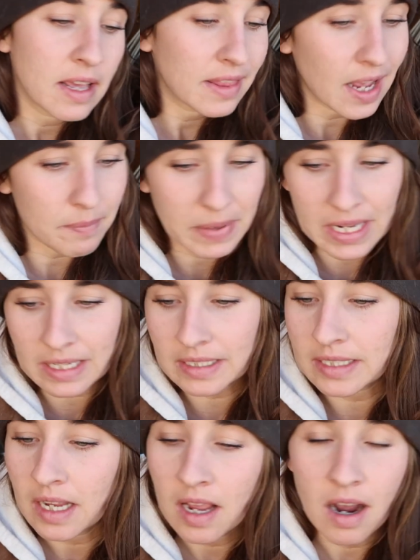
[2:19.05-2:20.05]
That
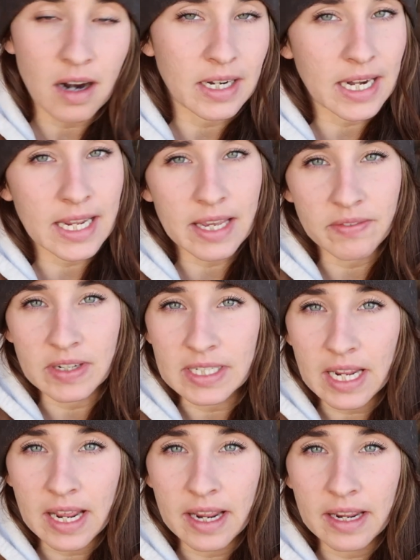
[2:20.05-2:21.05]
means on any given
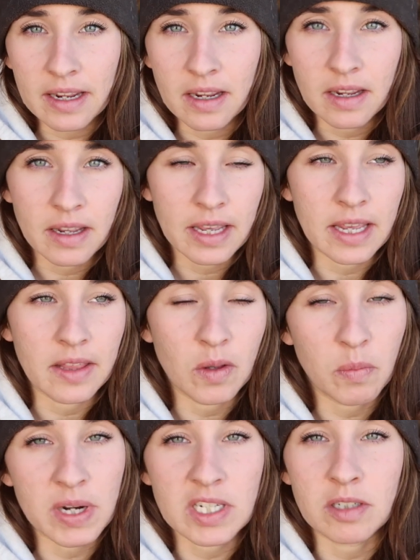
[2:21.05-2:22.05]
day in the
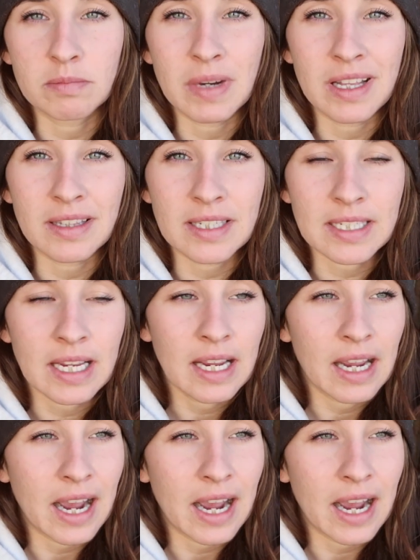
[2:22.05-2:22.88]
winter months,